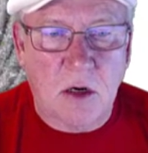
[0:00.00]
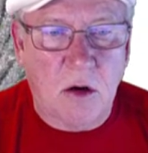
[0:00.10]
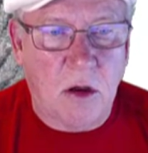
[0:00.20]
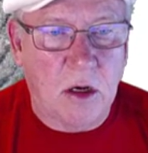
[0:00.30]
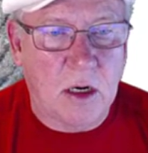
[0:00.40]

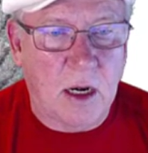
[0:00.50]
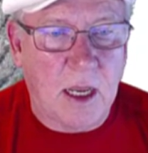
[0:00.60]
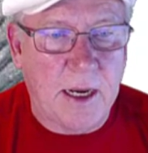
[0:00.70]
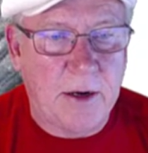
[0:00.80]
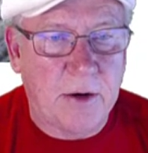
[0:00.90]
log
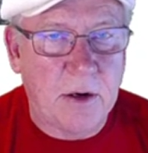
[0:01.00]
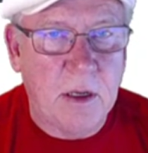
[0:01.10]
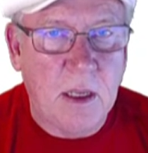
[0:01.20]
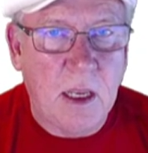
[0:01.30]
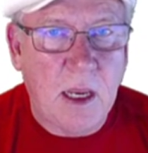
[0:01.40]
lighter,
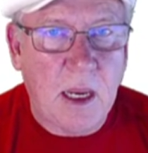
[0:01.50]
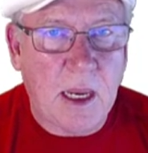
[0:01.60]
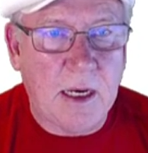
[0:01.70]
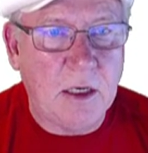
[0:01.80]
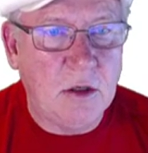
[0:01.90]

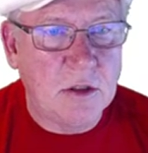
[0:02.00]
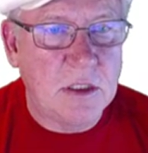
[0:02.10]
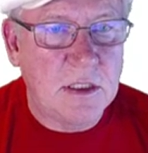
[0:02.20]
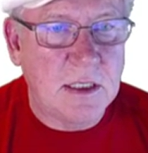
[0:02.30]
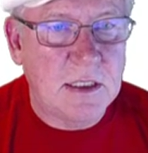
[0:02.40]
and it
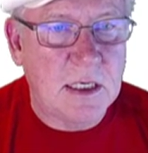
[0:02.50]
uses this